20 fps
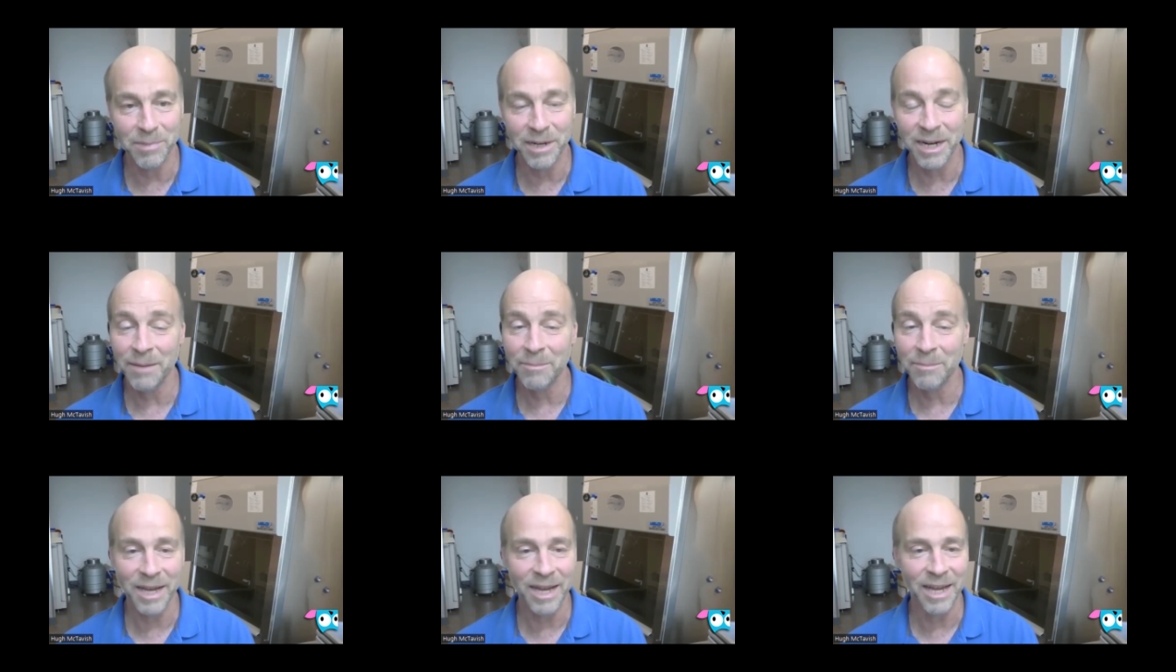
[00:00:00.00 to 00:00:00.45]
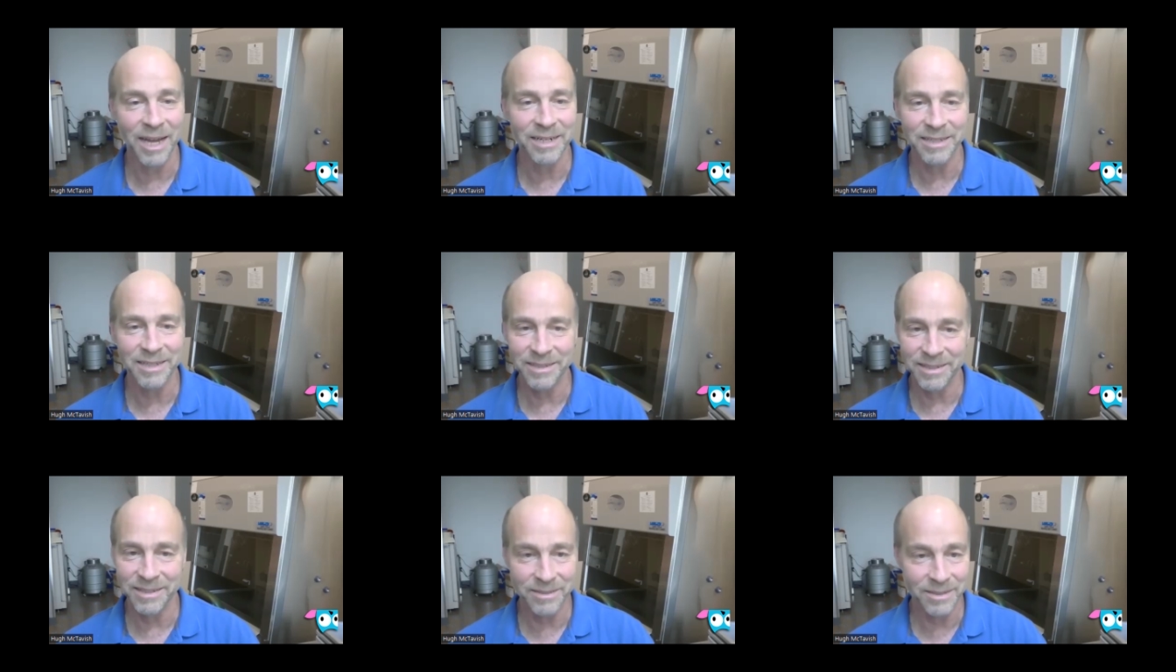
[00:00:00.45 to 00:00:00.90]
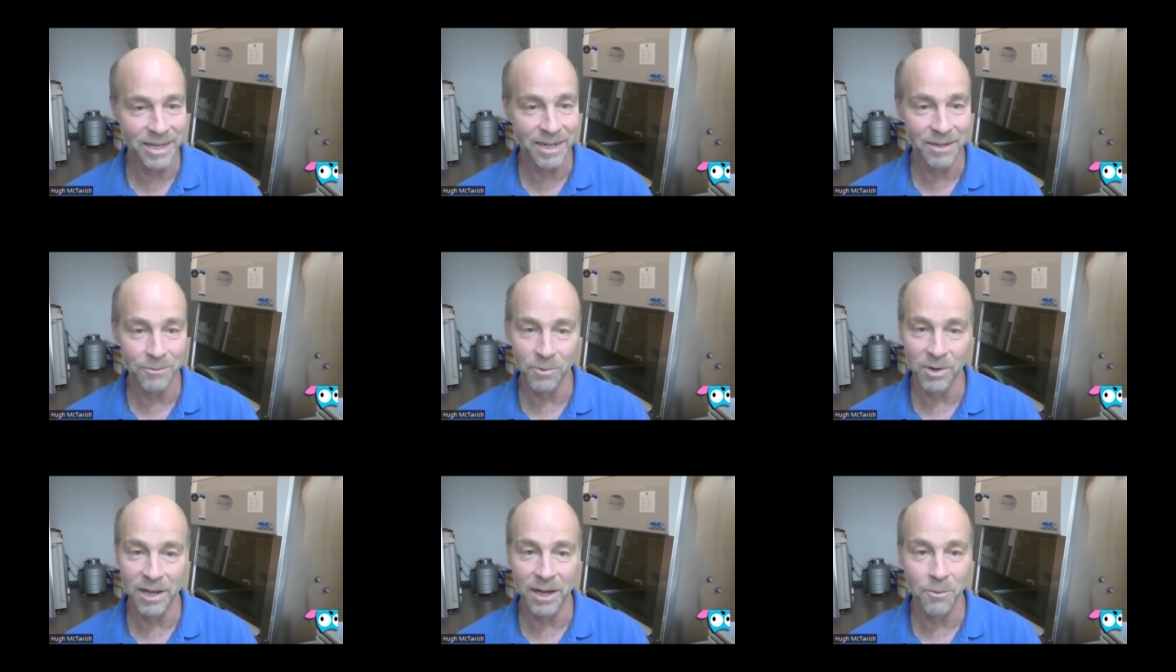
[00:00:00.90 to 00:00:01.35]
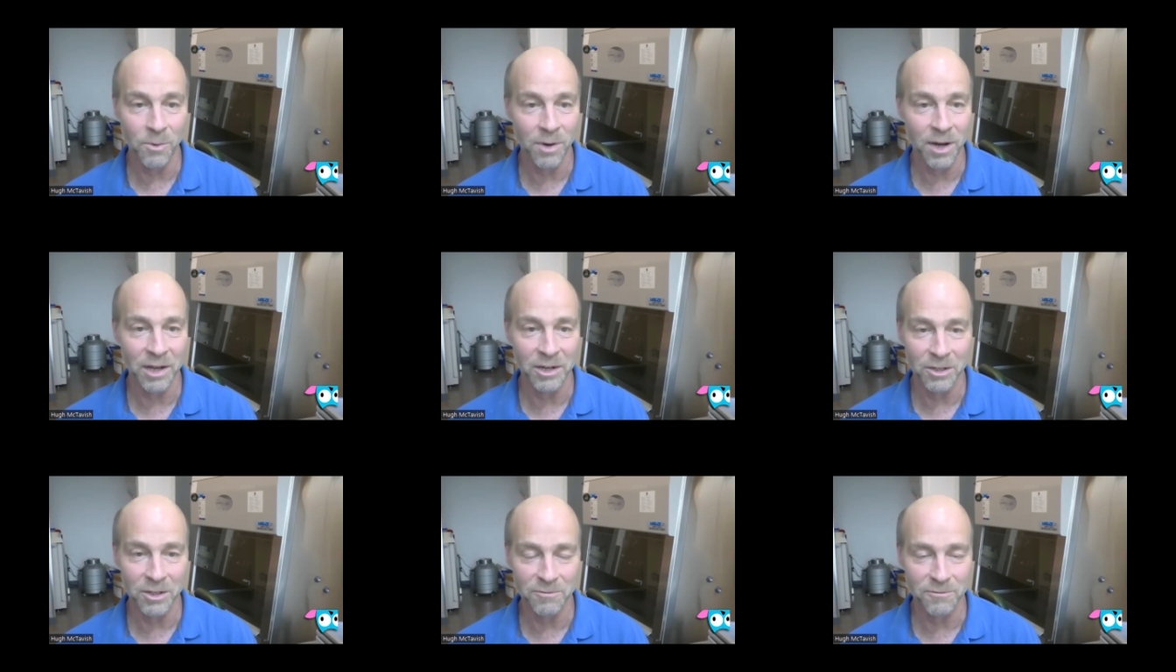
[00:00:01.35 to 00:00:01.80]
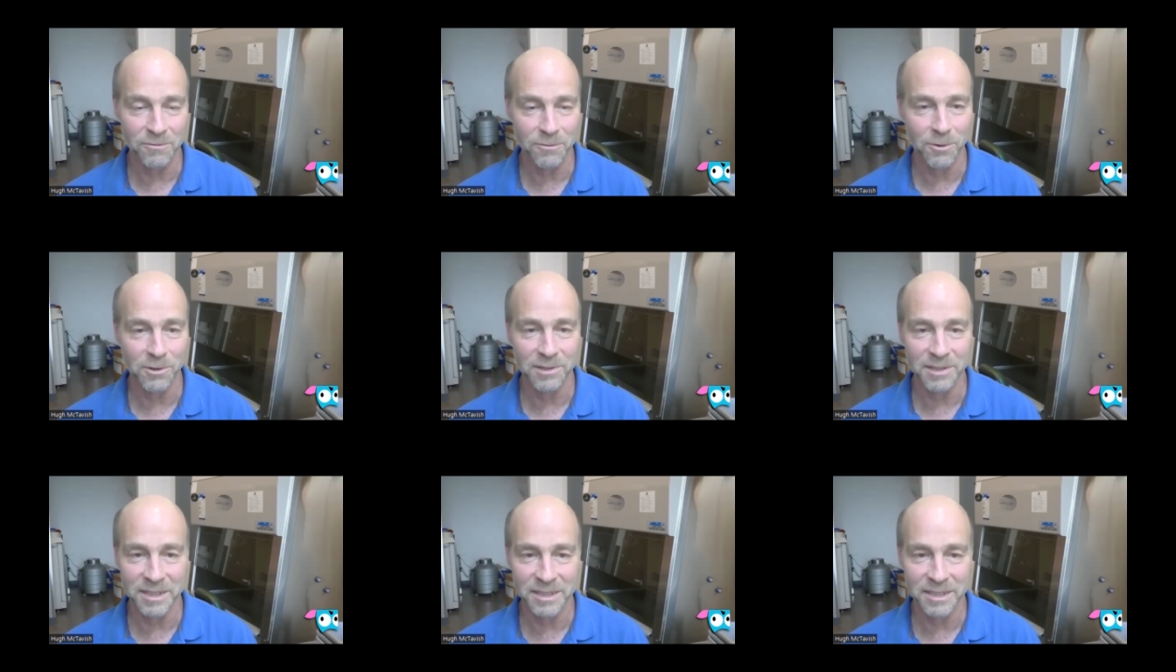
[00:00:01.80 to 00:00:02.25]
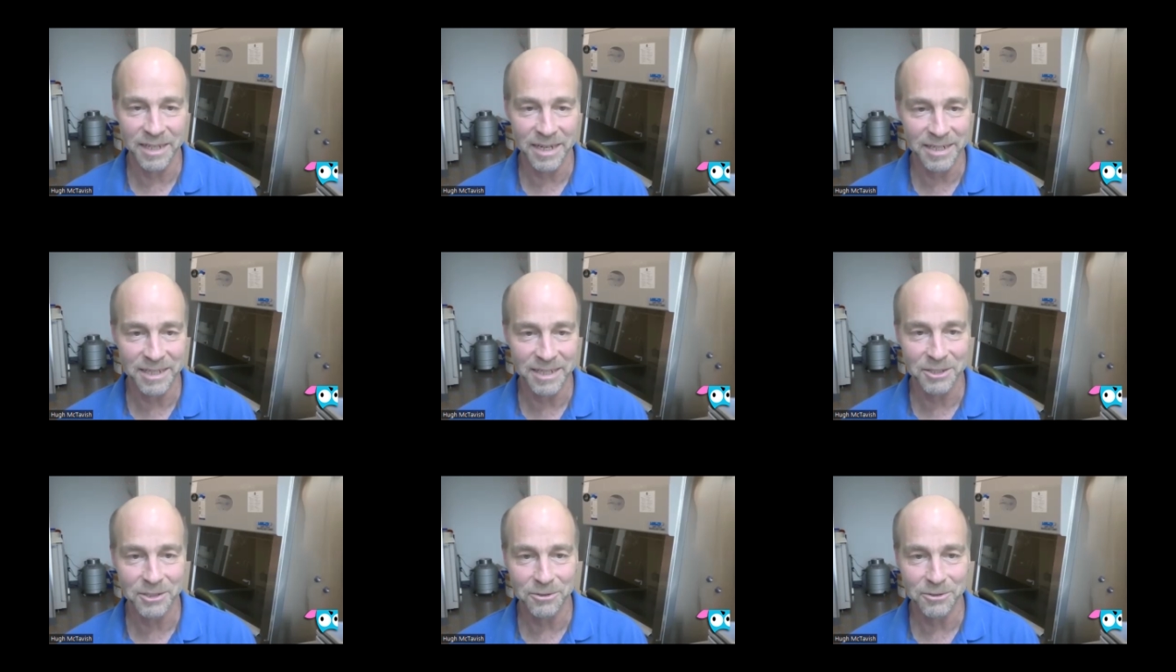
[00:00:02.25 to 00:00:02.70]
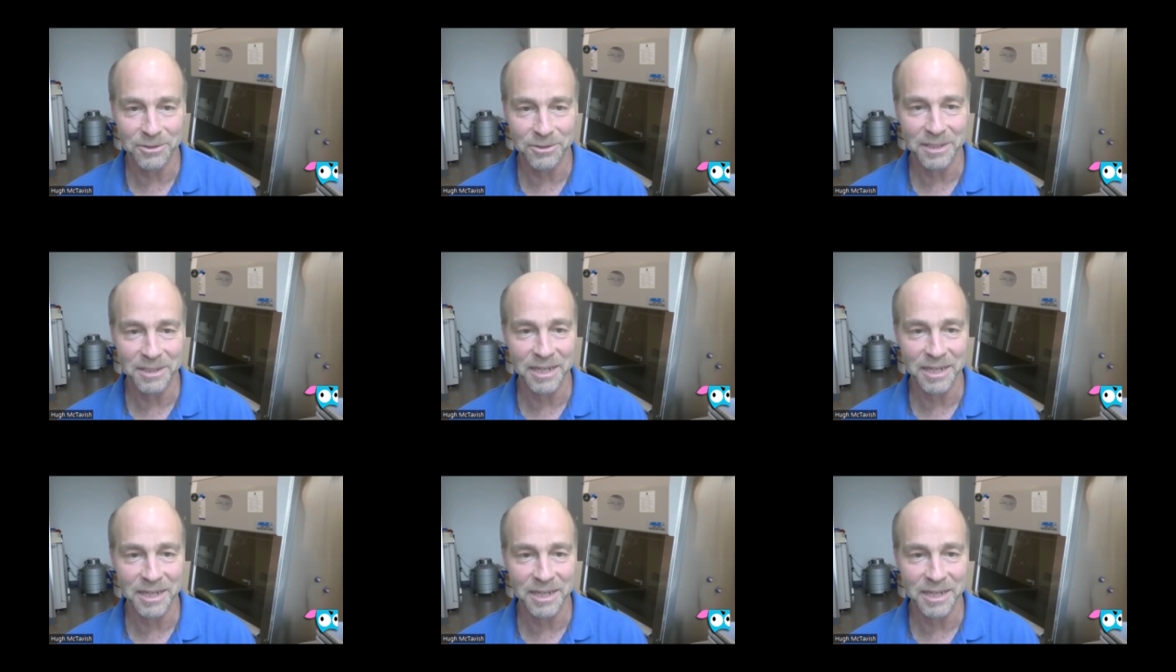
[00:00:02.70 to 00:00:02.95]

but I'm not getting what I want on four of the 10 issues